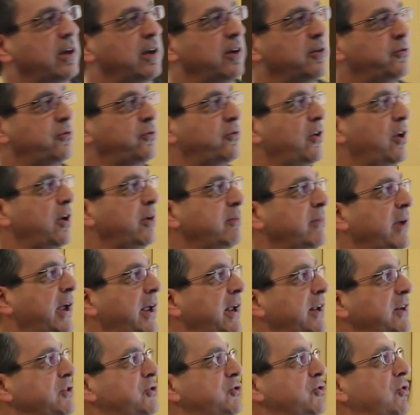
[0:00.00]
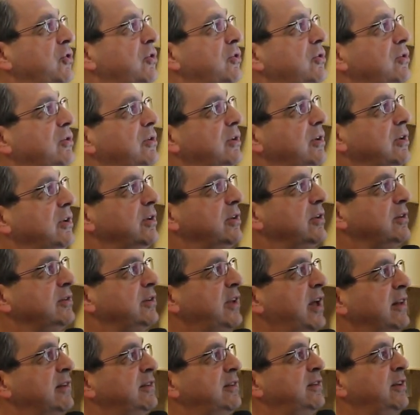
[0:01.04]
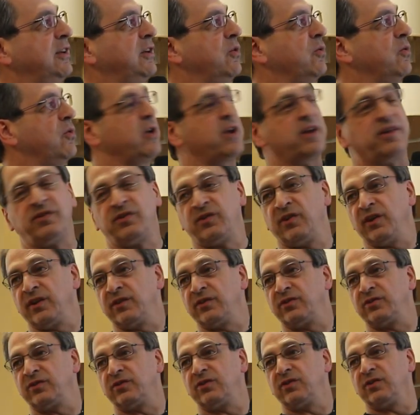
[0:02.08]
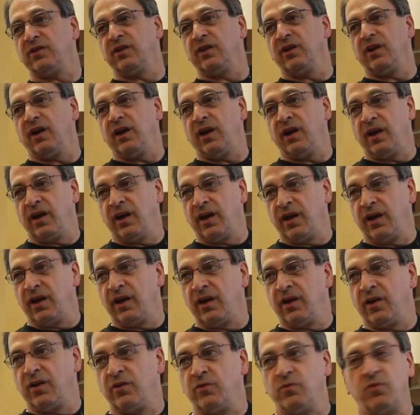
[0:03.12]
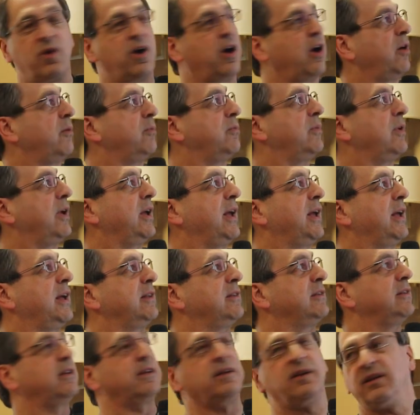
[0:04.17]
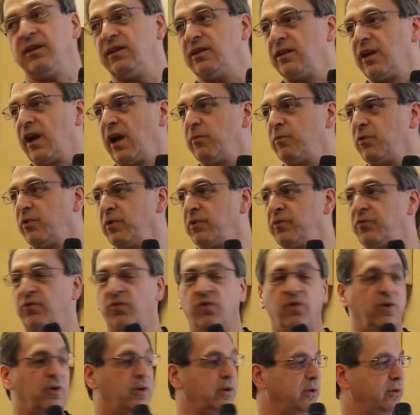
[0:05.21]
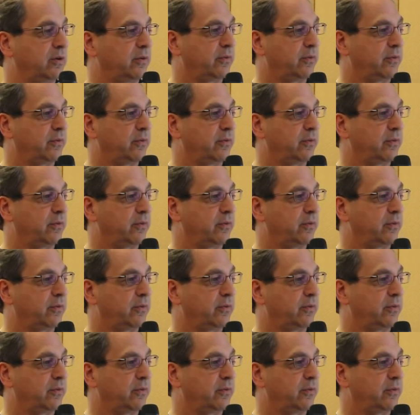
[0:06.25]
from Angel. That's the OS6 ROM and the library for.